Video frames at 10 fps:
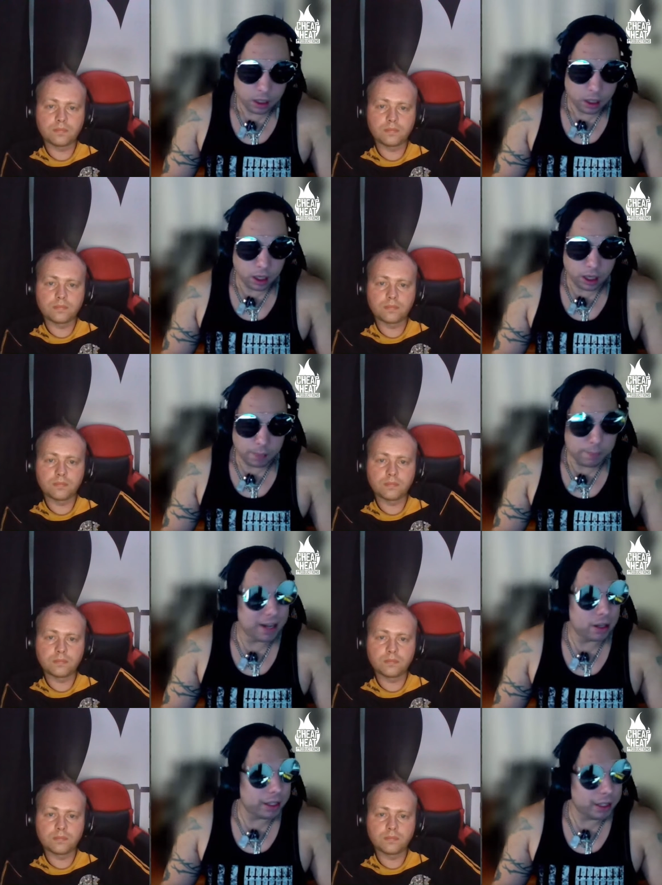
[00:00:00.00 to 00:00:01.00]
Speaker 1: uh, metal
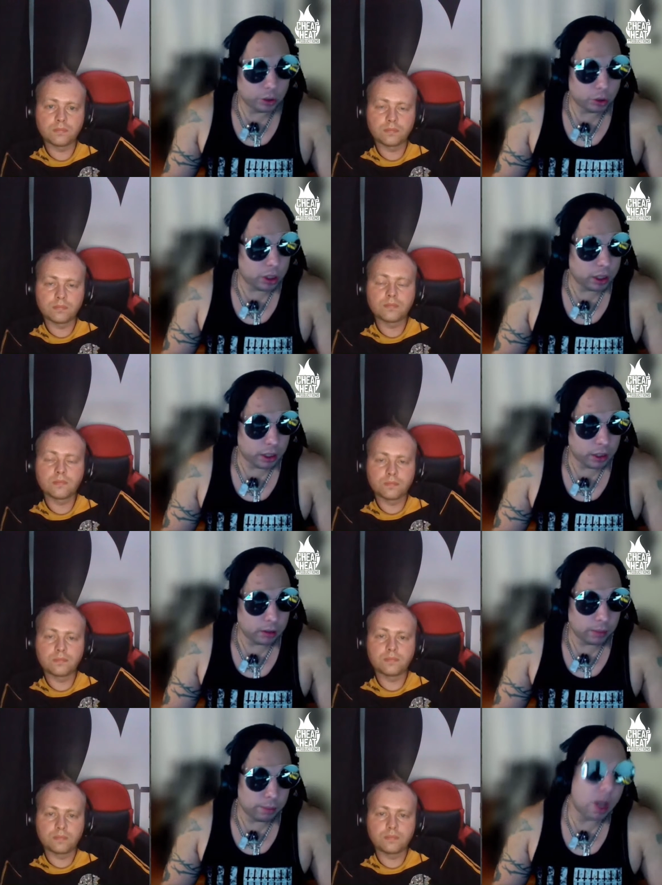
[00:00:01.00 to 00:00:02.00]
electronic and
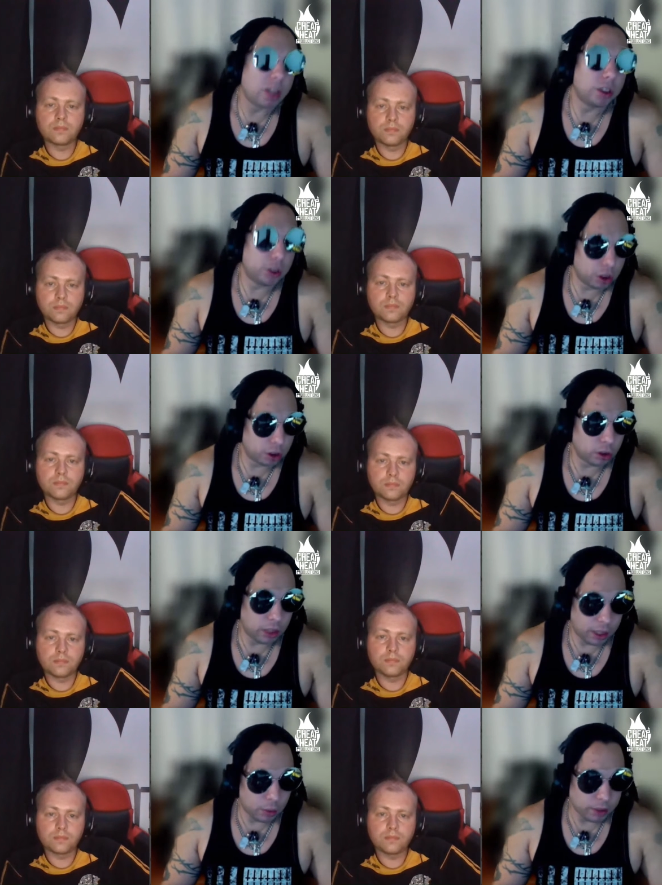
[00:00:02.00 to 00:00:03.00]
post-industrial like
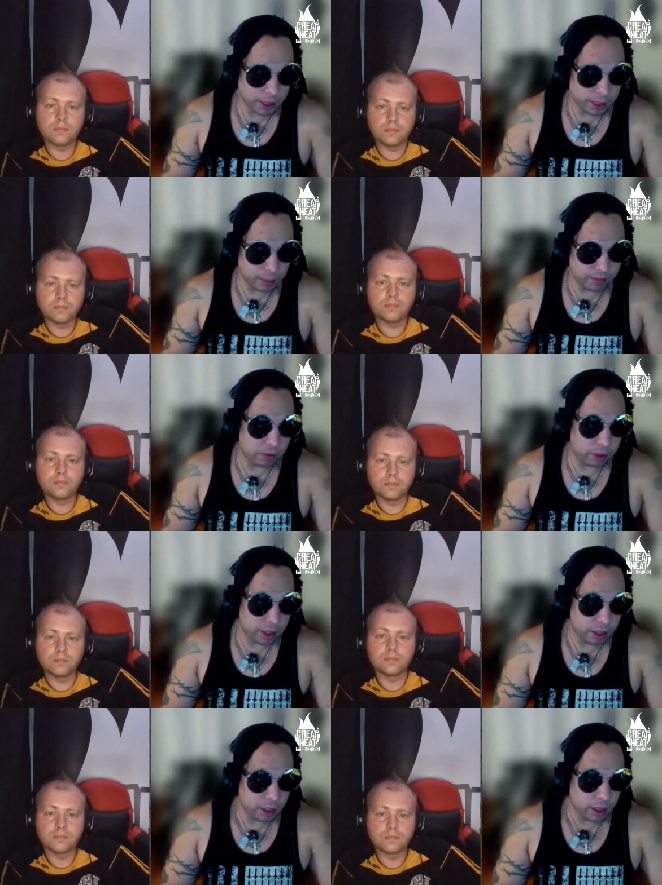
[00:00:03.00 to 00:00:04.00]
we said before
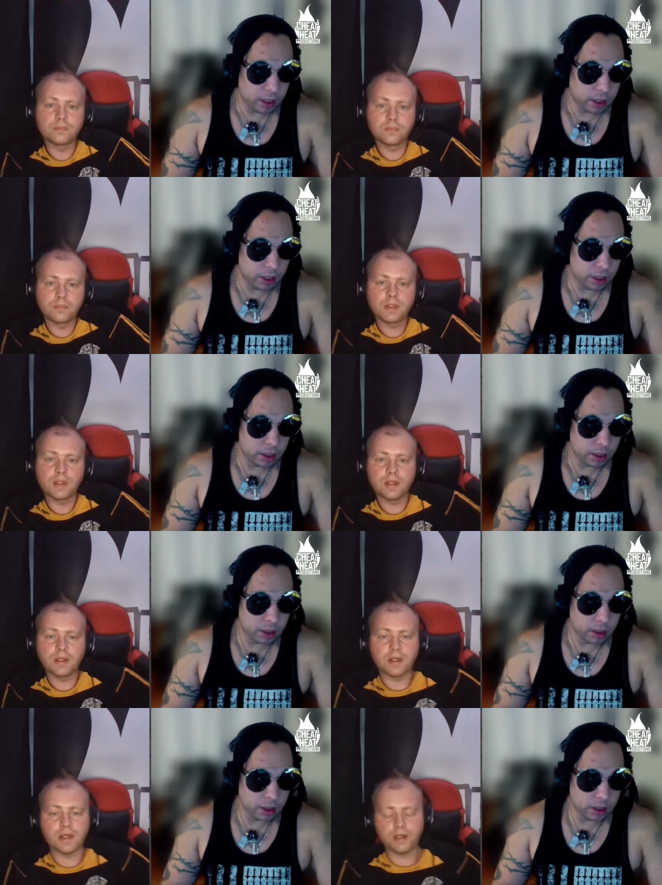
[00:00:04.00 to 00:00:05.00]
mm.
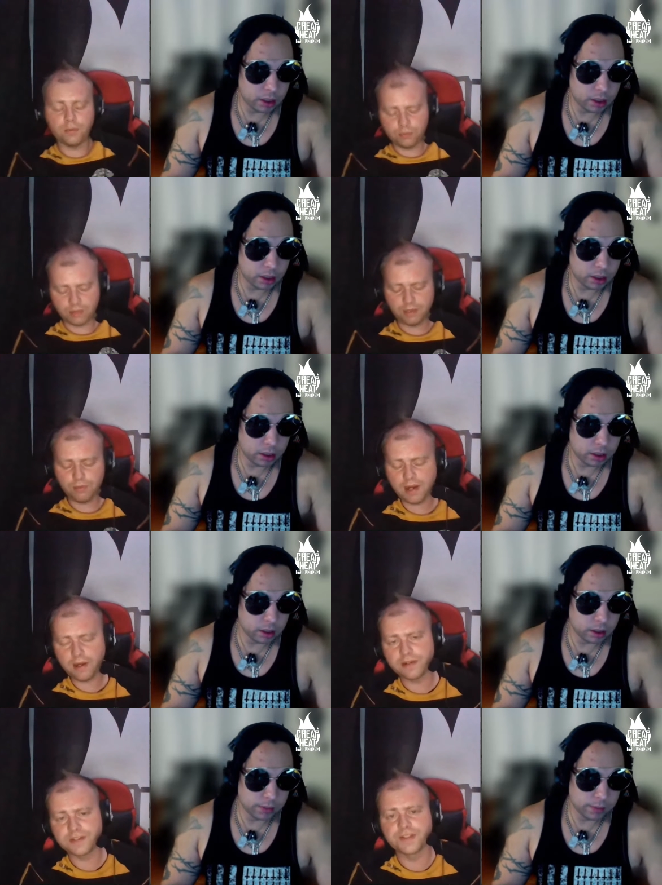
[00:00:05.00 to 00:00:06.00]
Speaker 2: how how
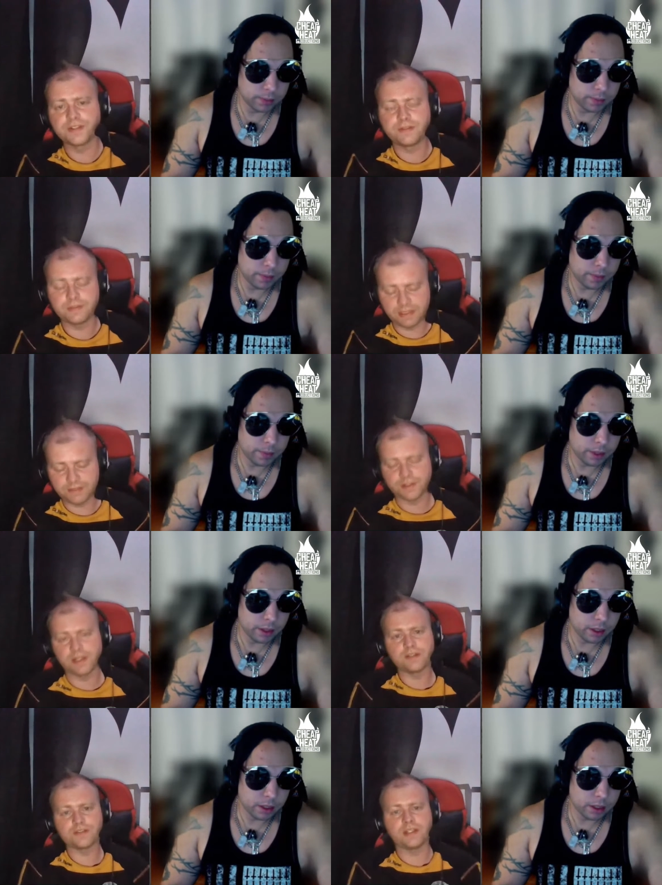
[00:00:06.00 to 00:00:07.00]
hard is it these
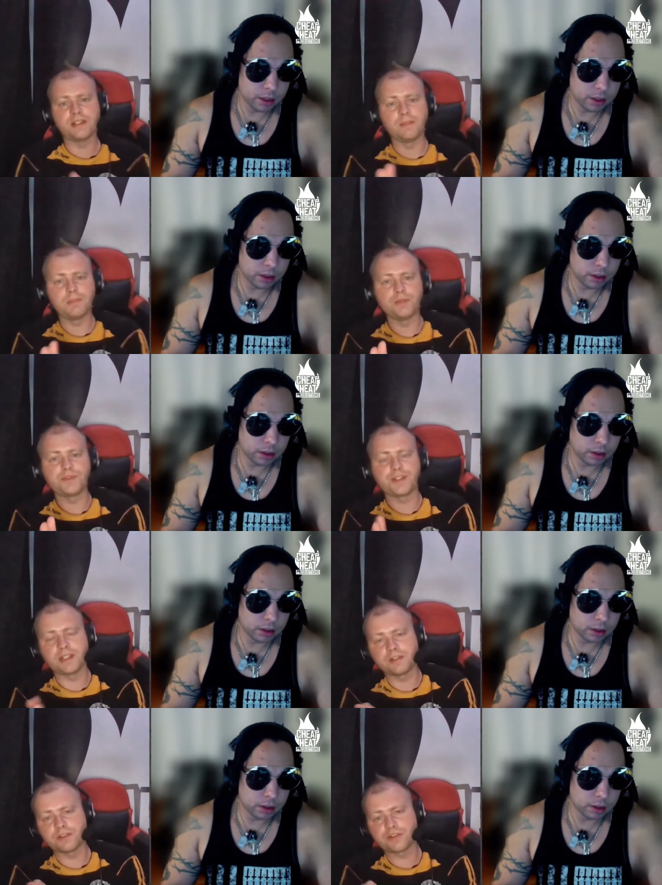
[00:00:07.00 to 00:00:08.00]
days in the
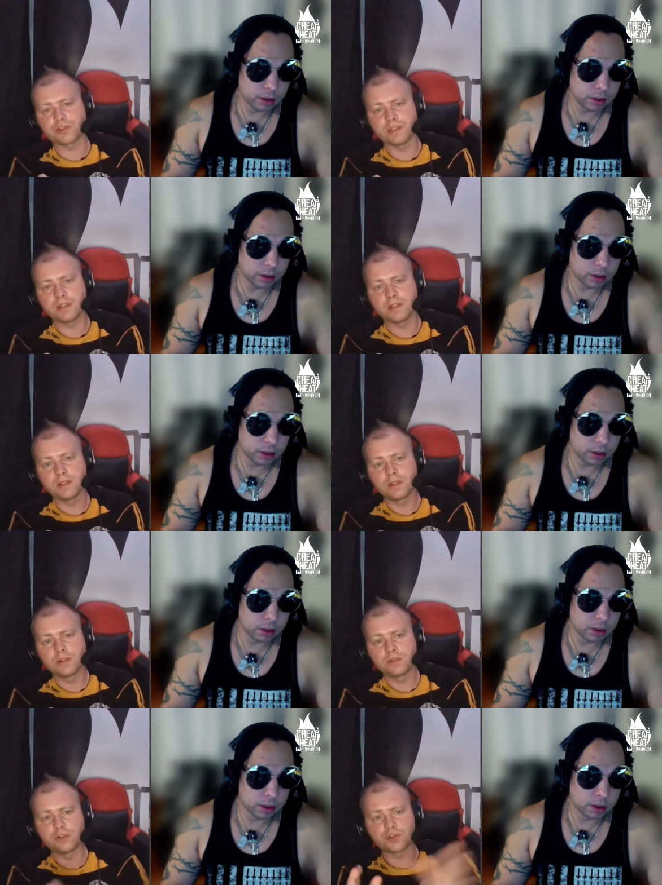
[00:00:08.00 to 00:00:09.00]
music industry
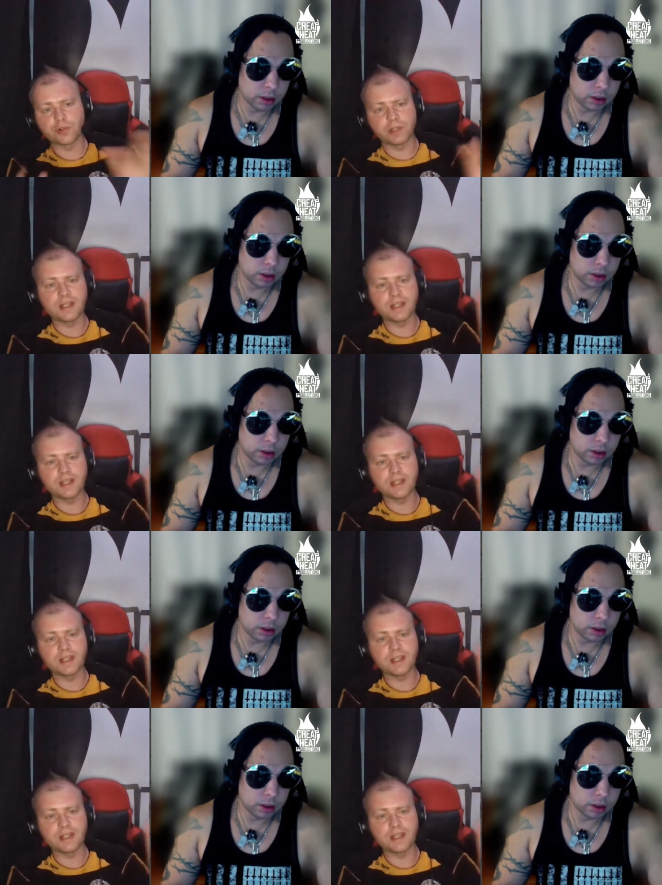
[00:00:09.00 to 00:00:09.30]
to try